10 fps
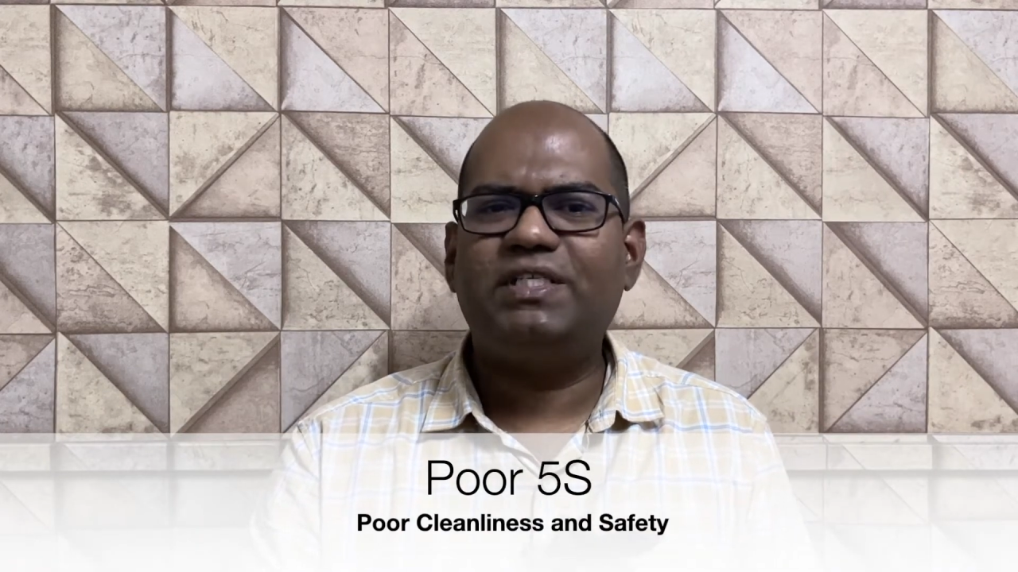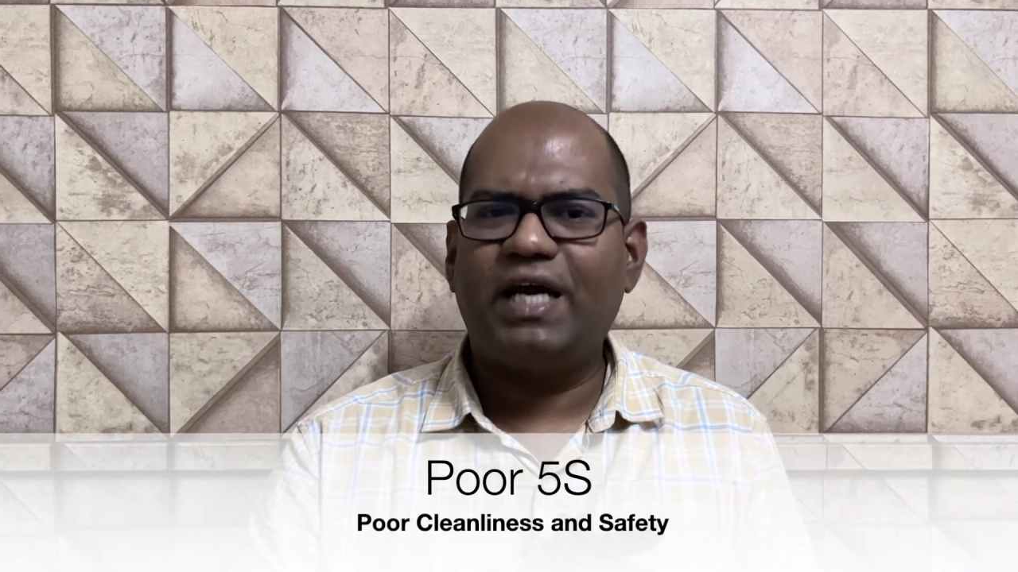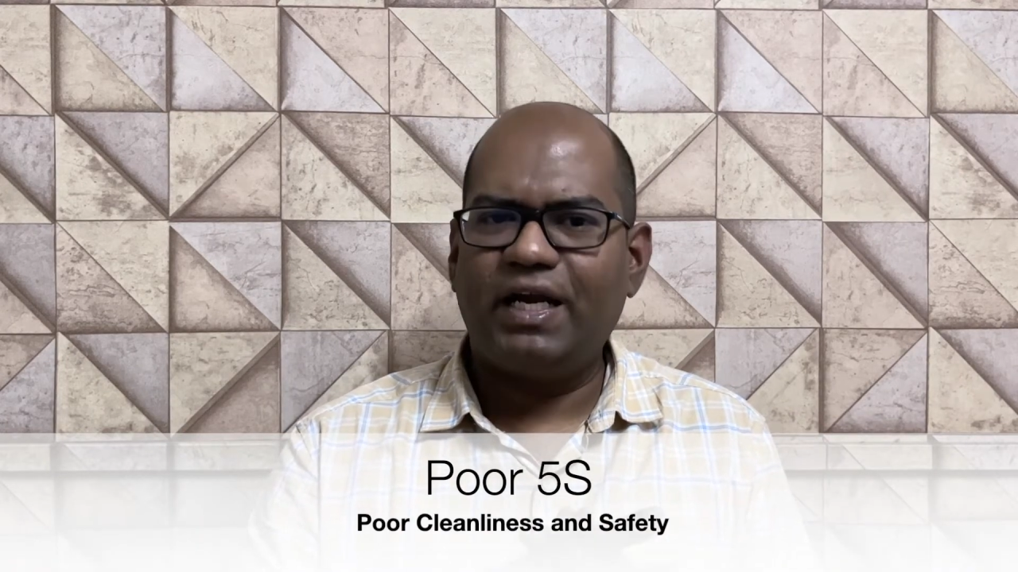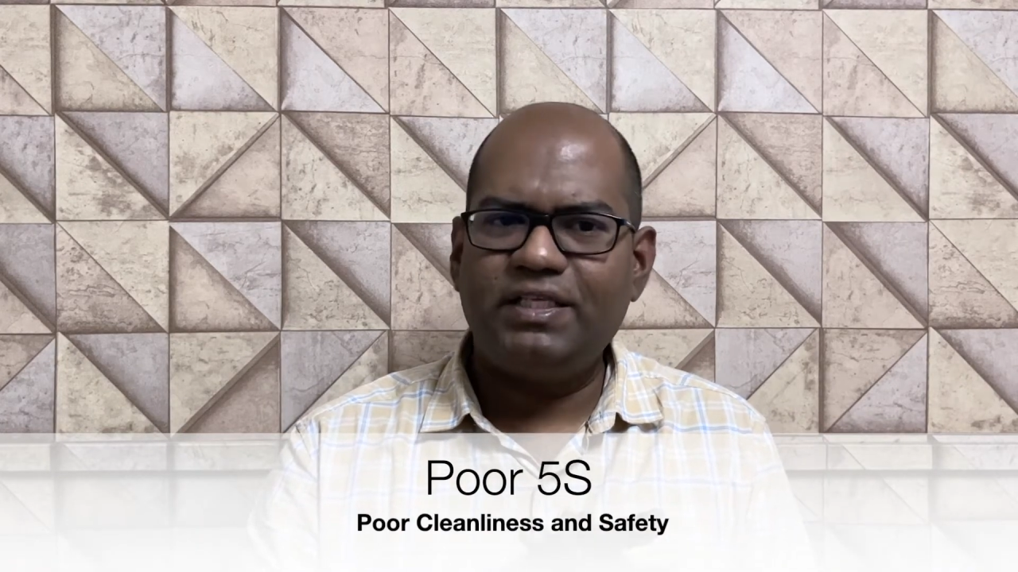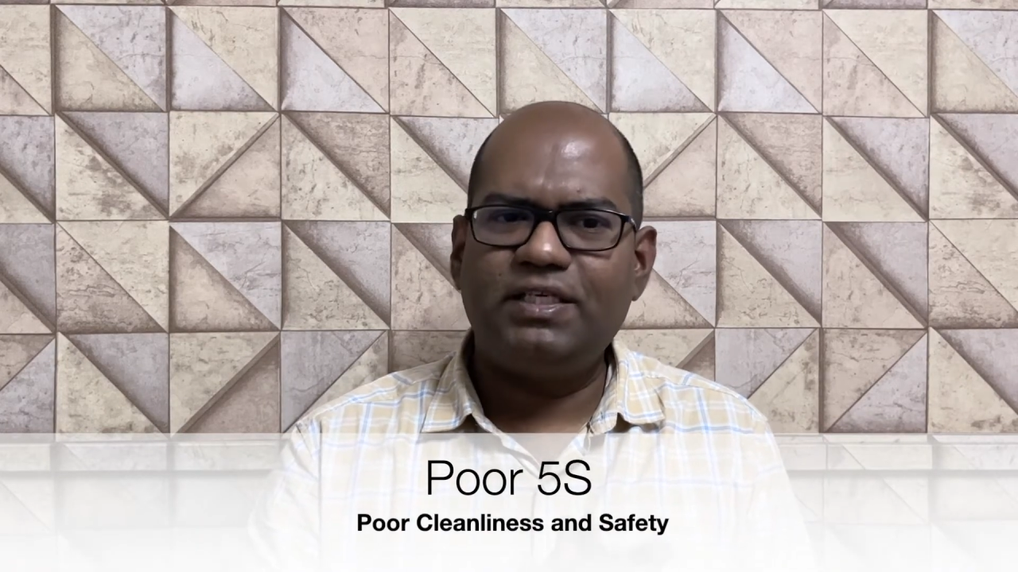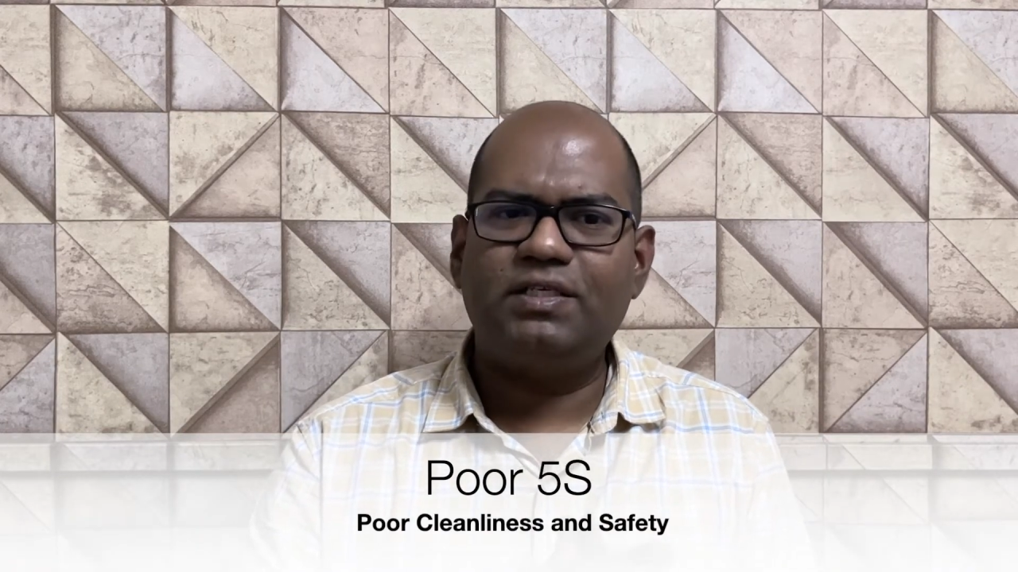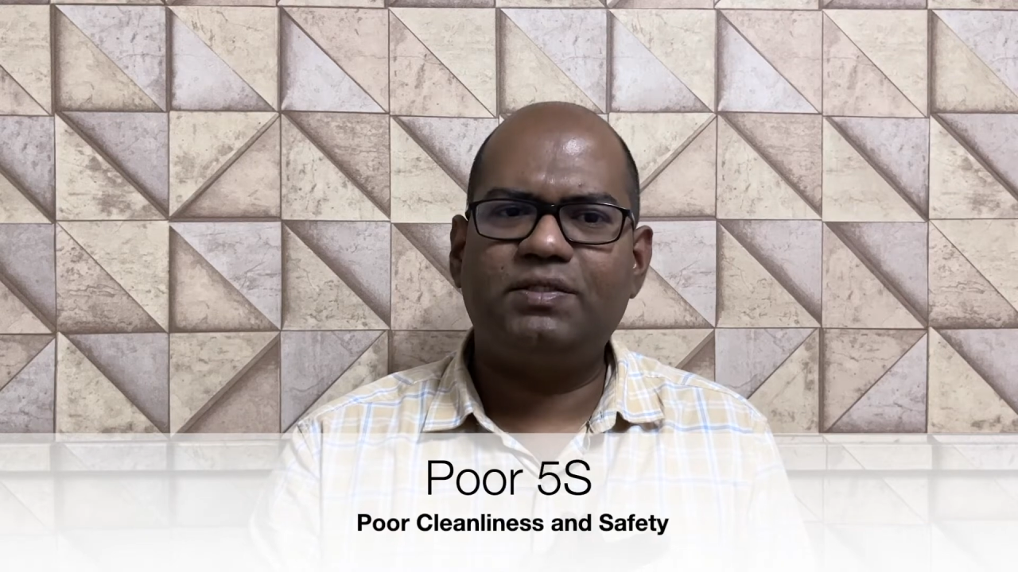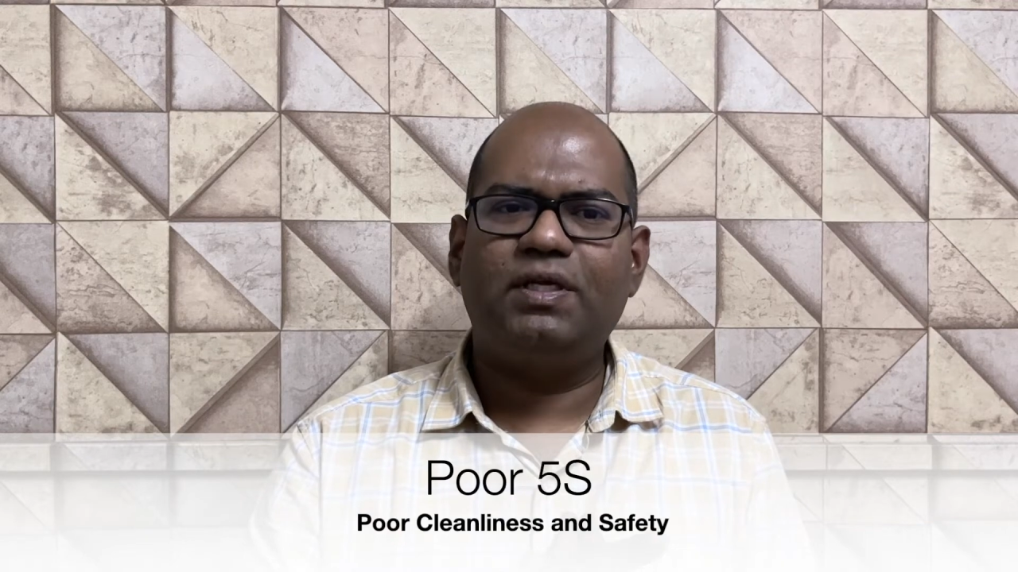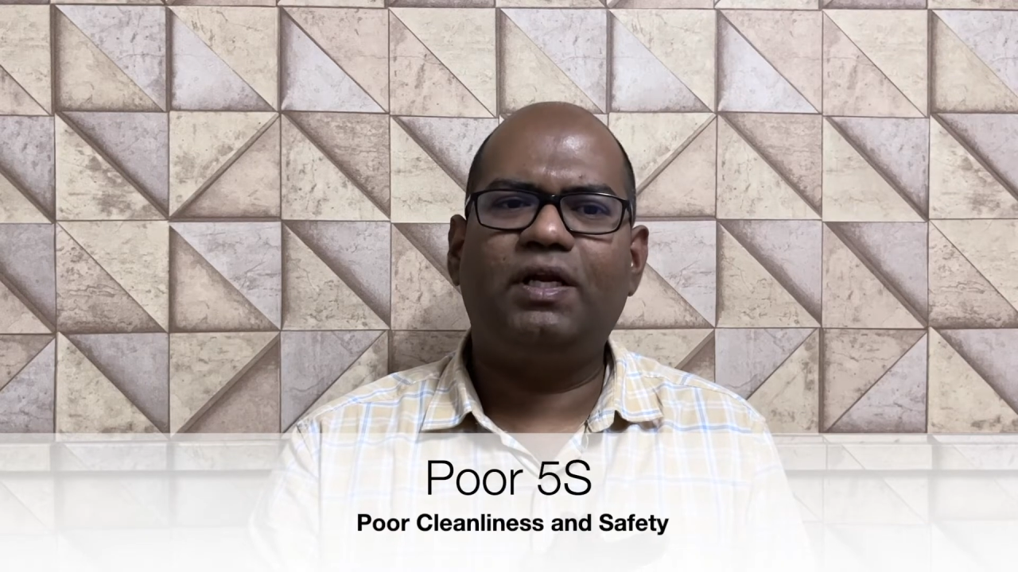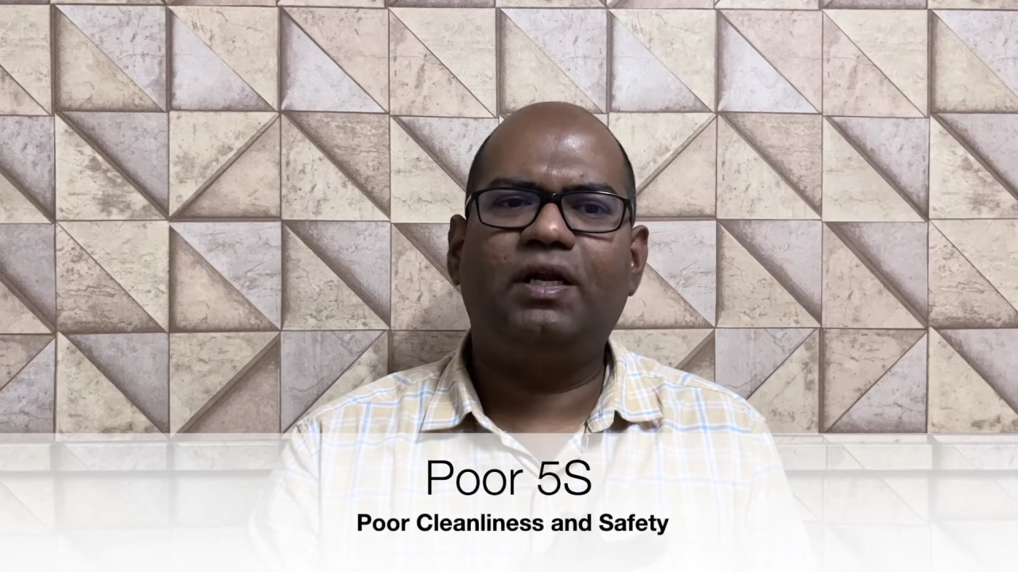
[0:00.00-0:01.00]
challenges
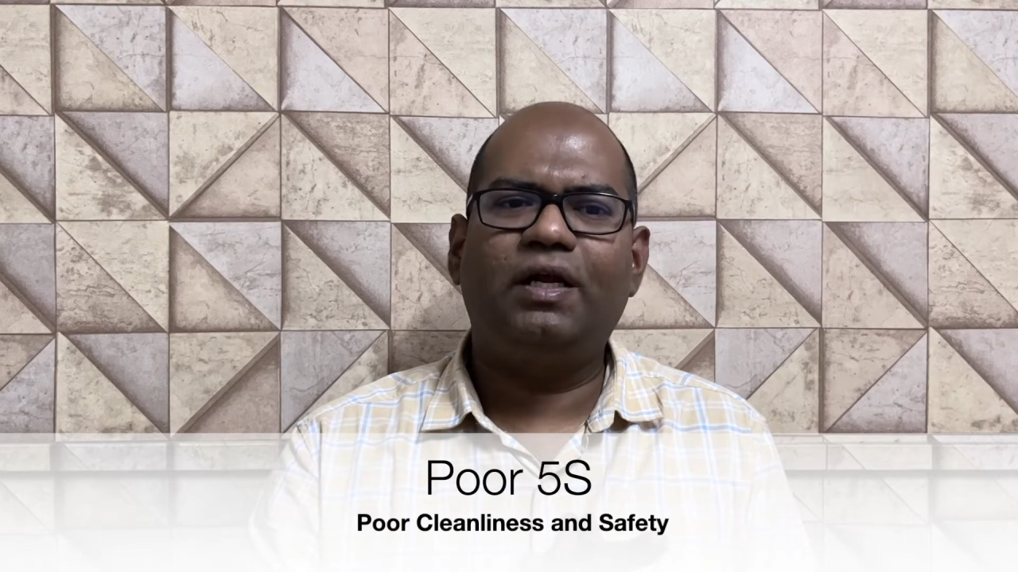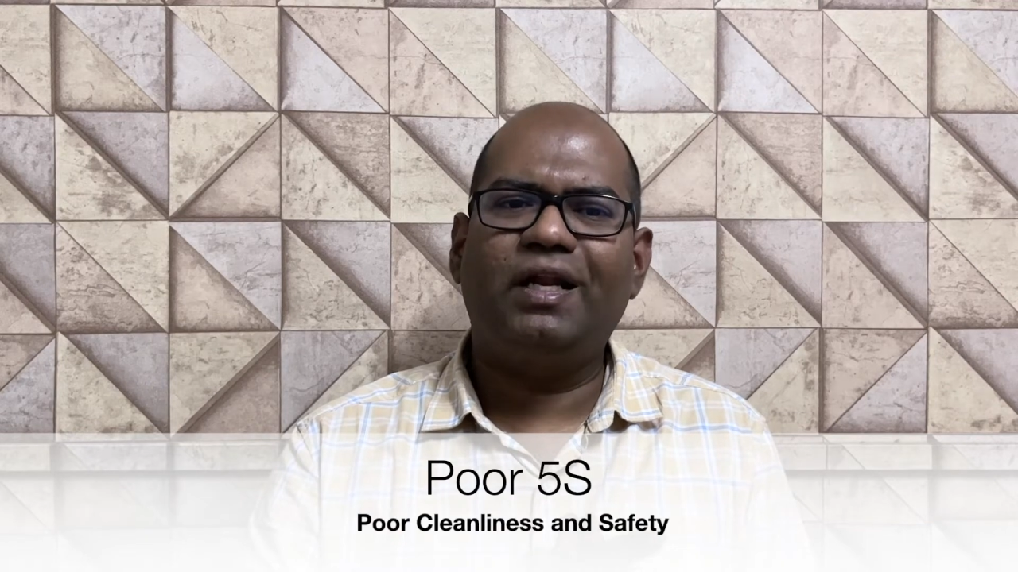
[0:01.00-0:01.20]
in